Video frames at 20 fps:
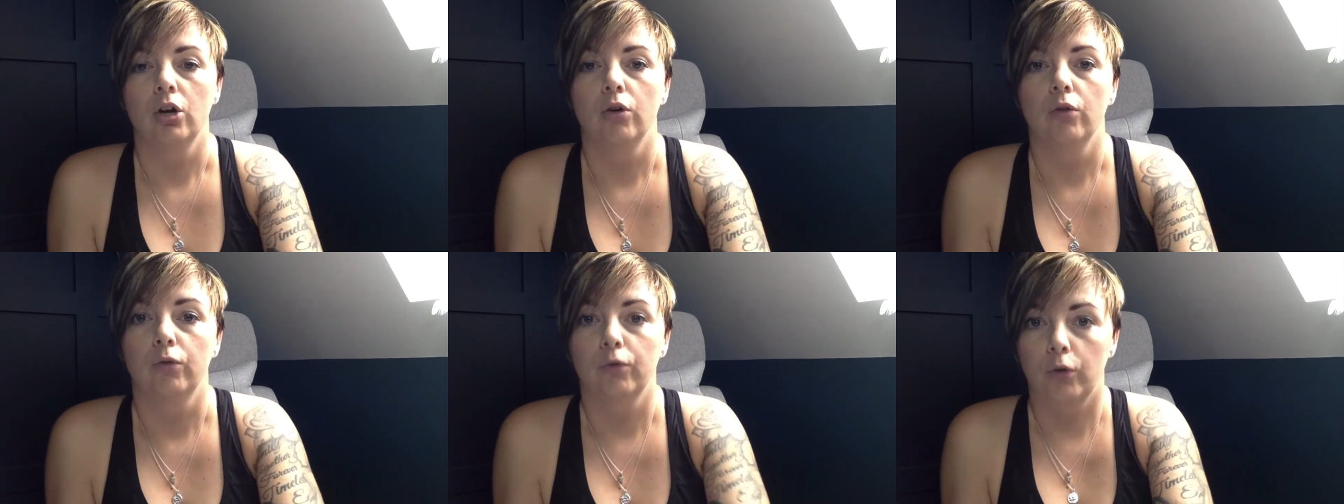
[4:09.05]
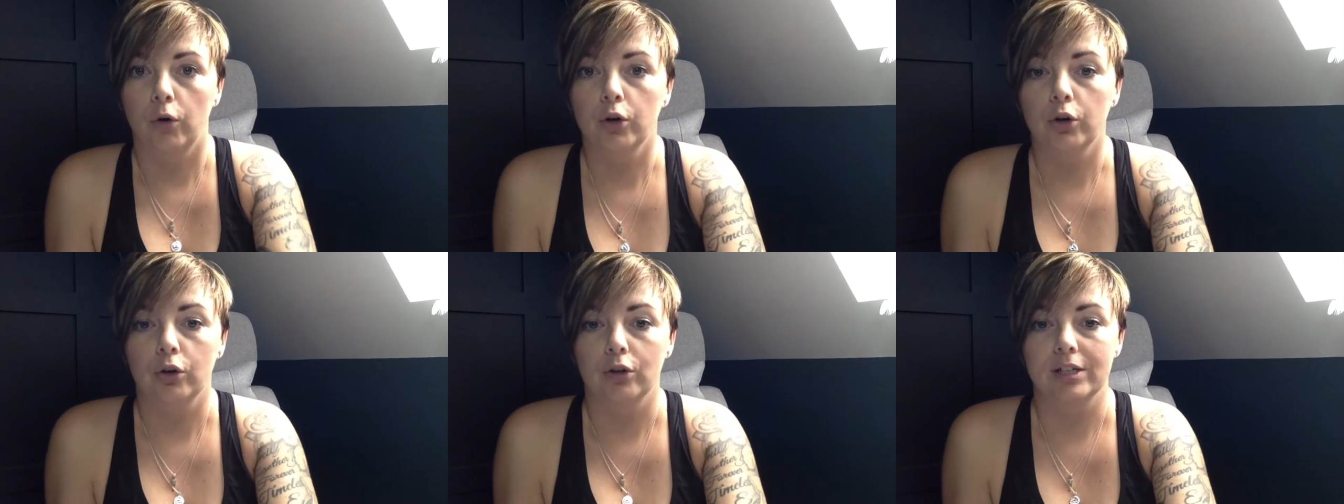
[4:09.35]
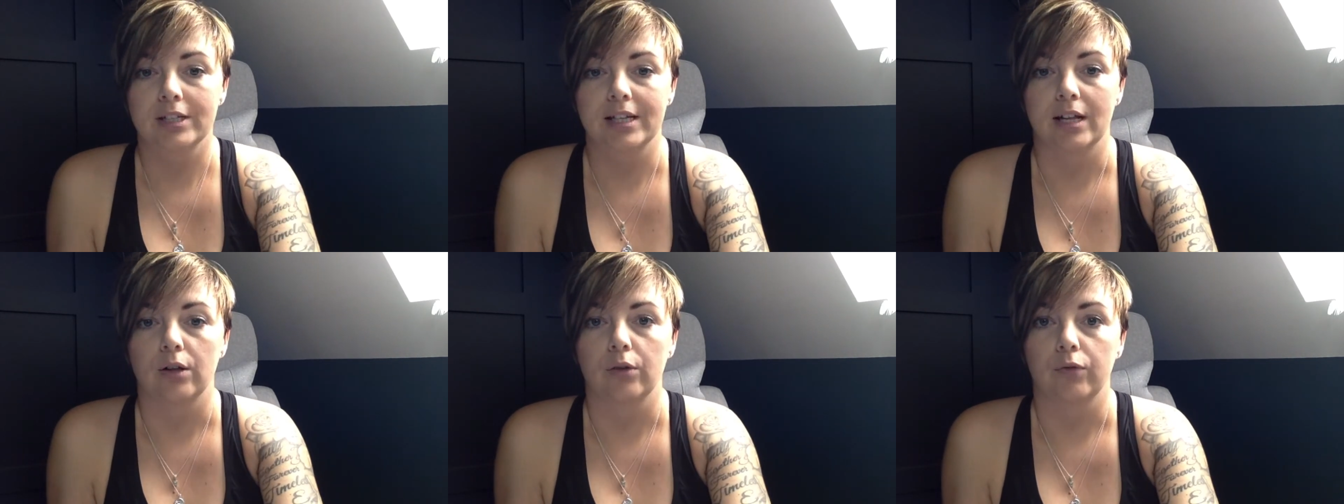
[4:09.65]
for
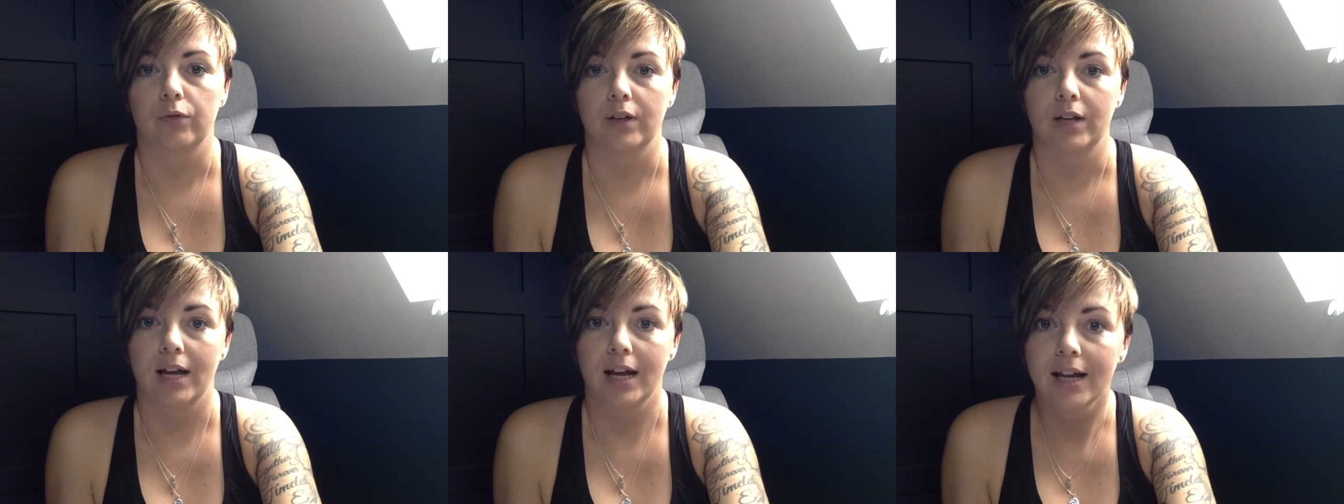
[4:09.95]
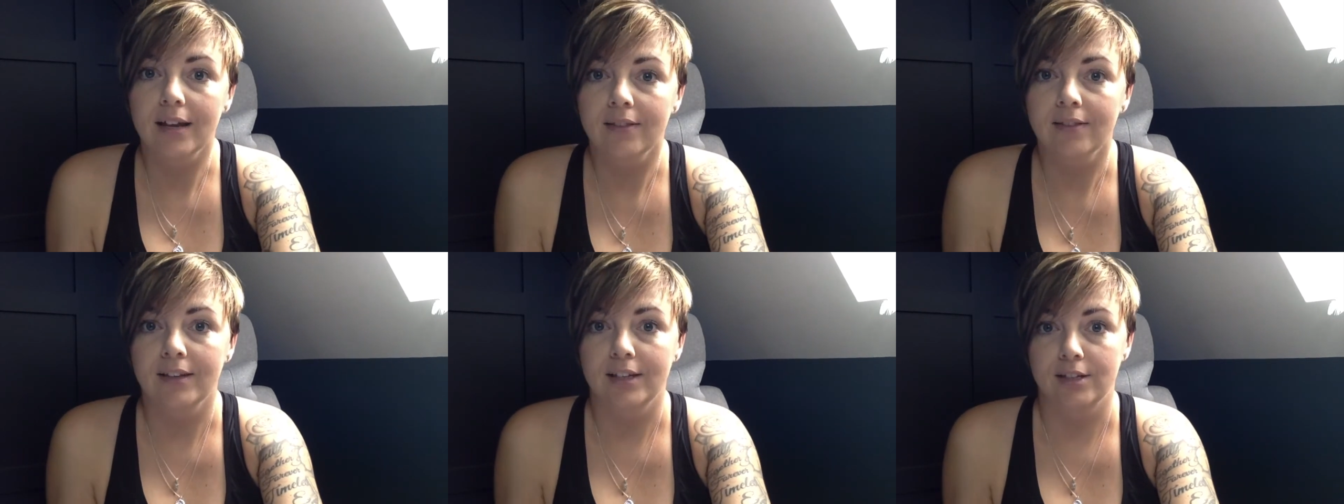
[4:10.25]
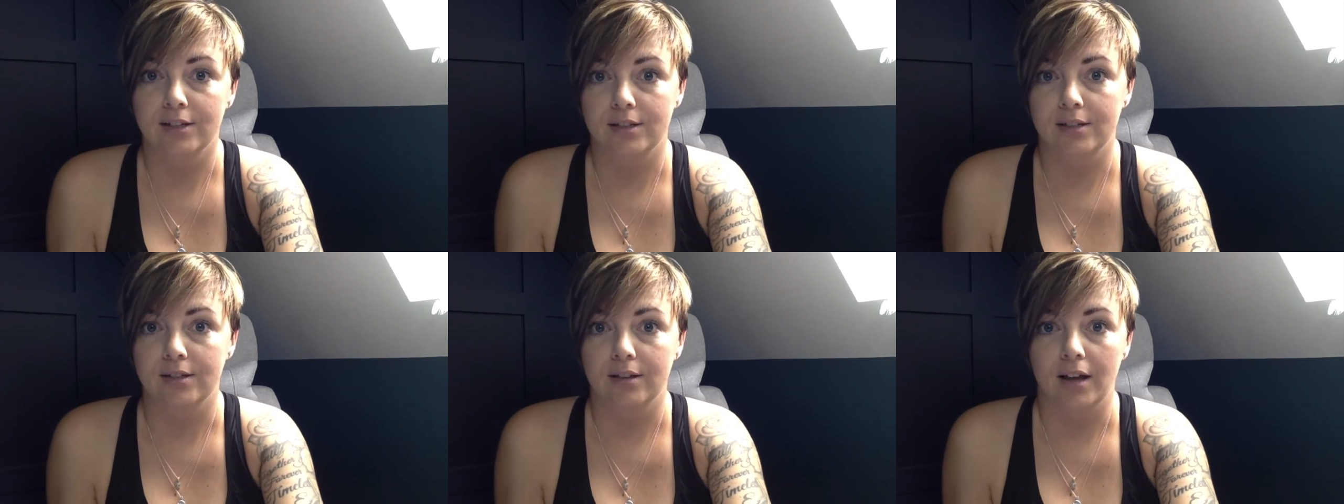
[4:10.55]
yourself in
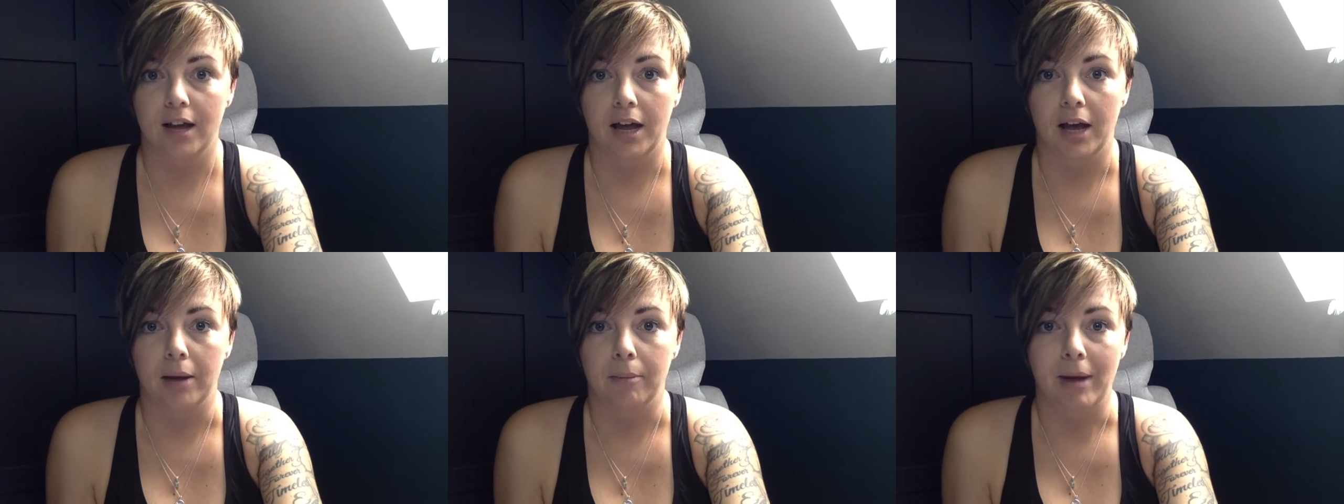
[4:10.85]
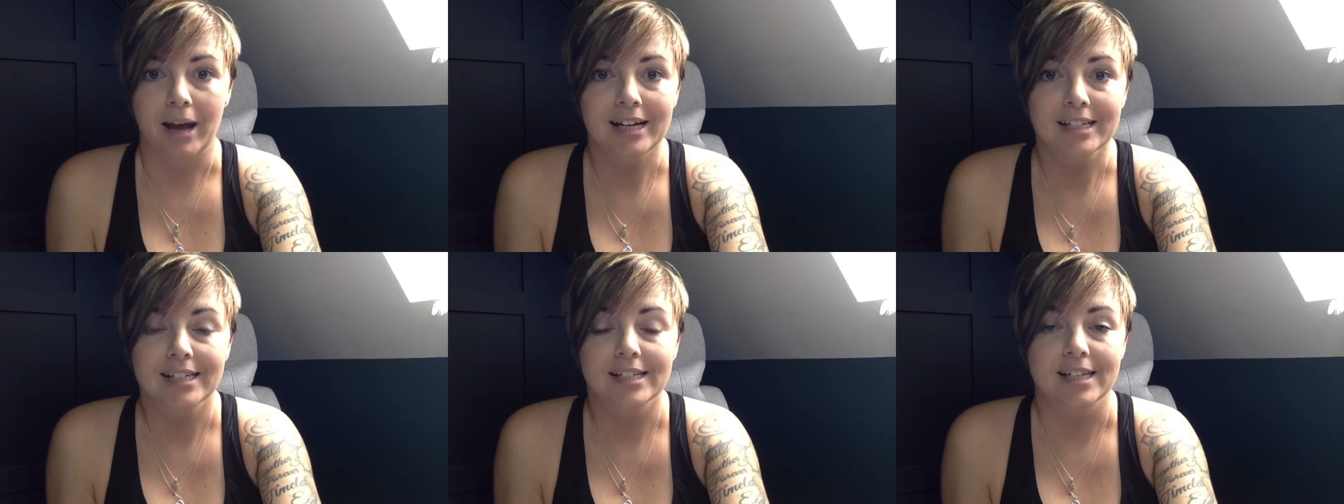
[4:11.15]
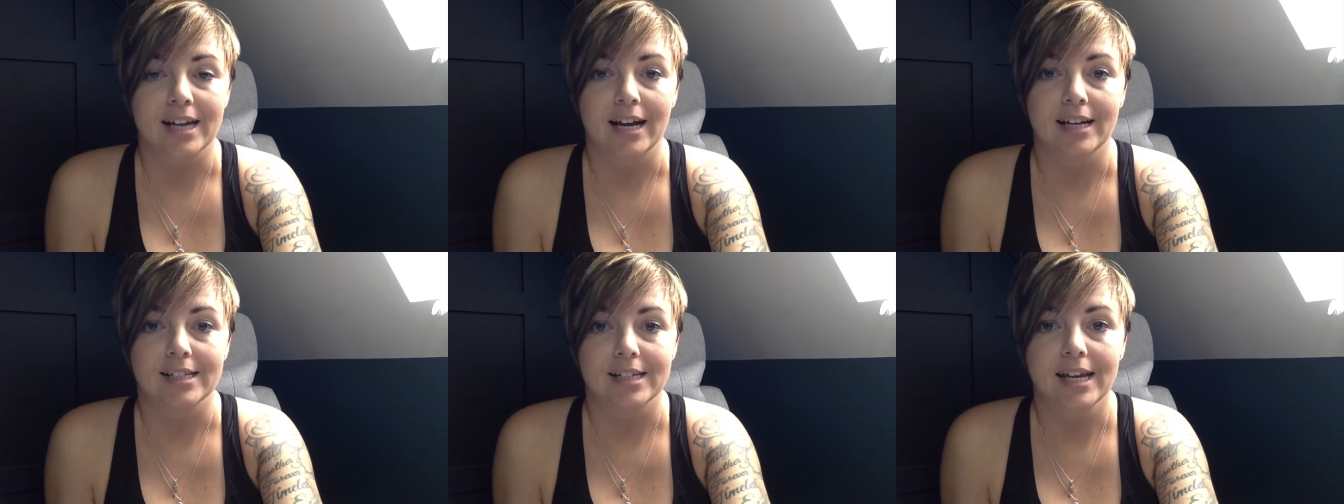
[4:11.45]
this
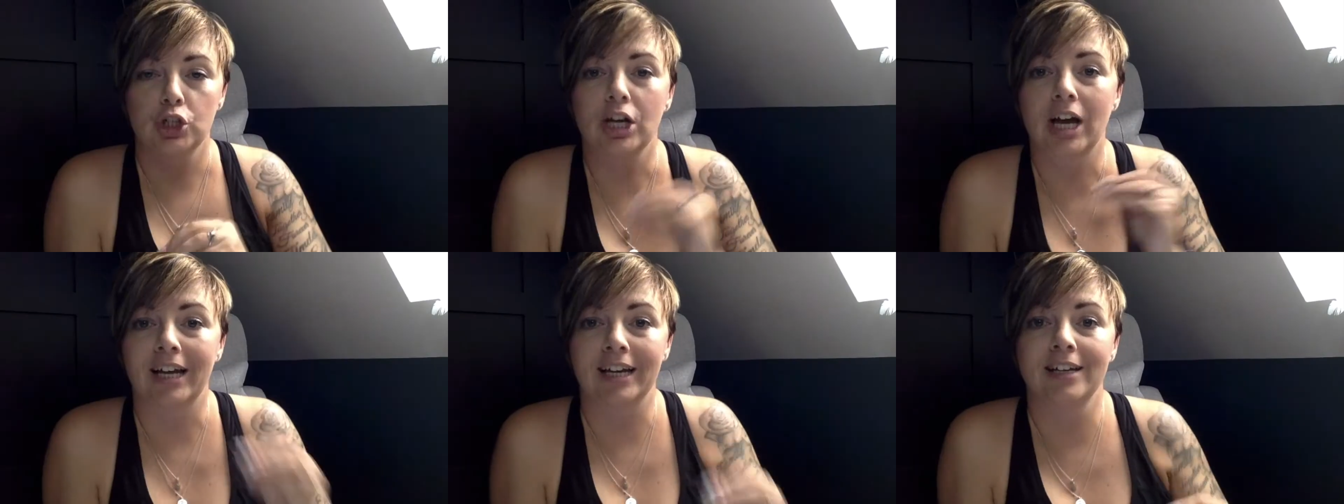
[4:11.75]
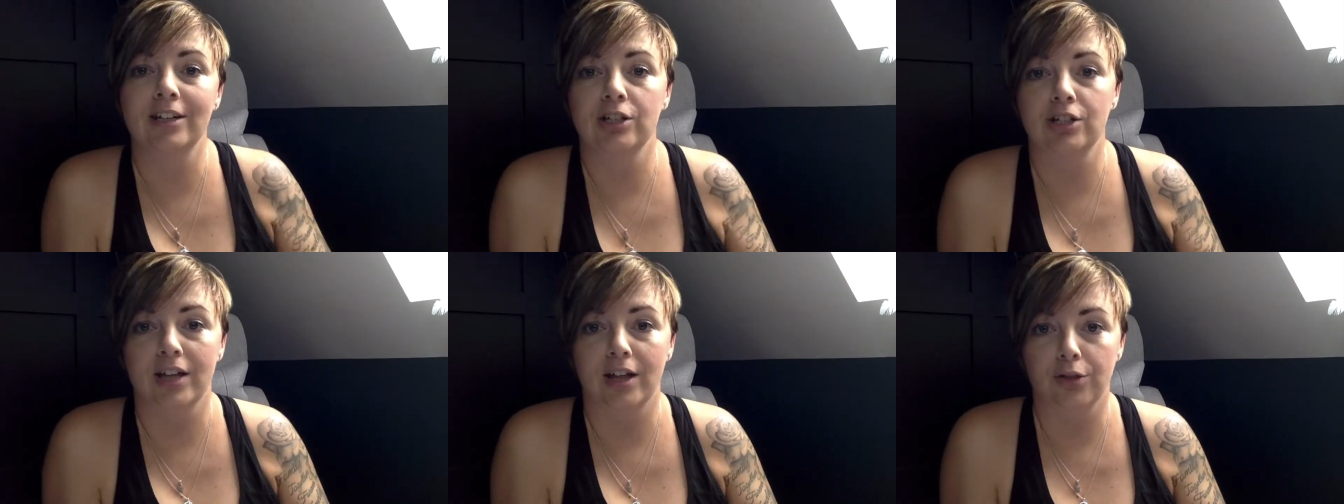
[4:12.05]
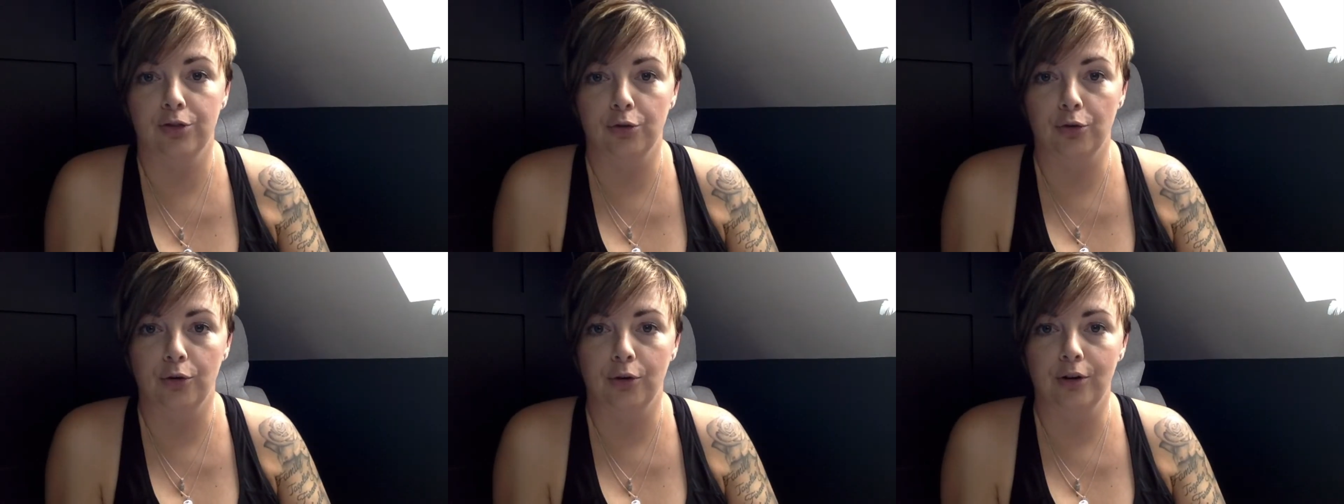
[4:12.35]
exercise is challenge that
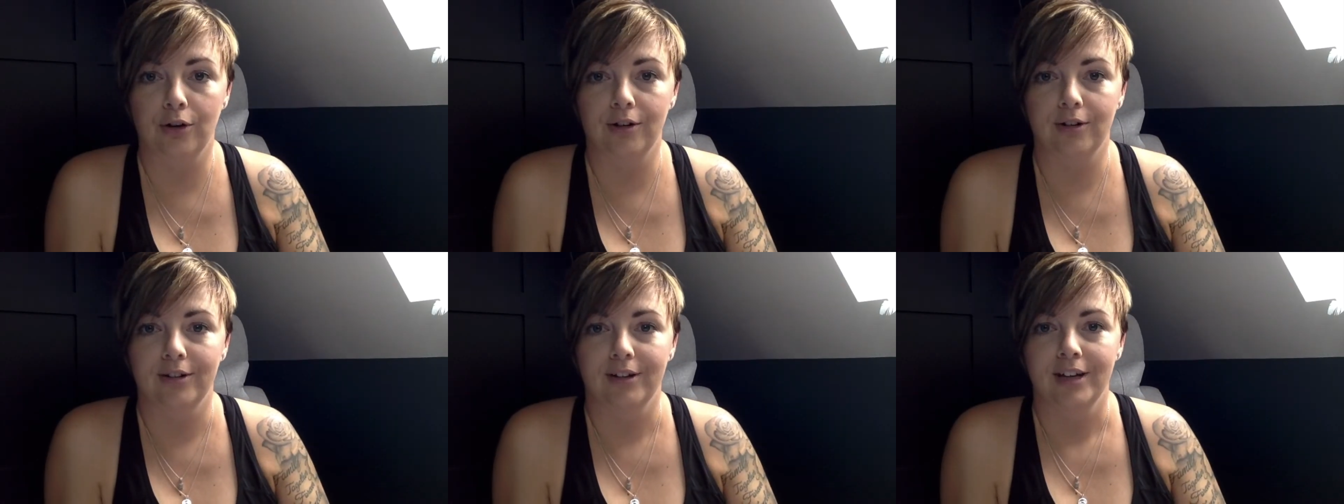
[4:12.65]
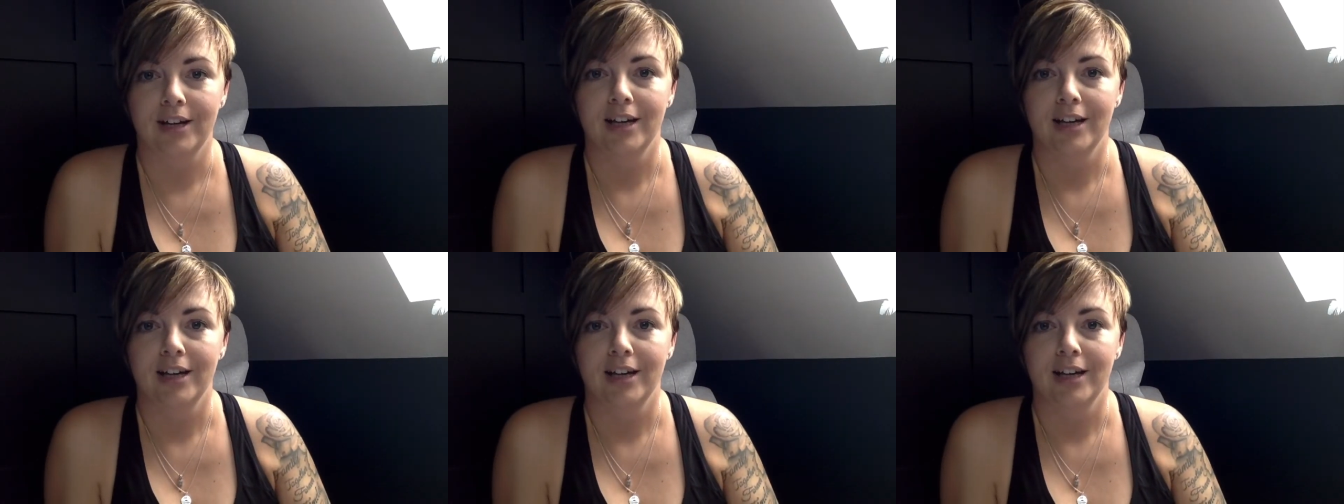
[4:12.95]
thought,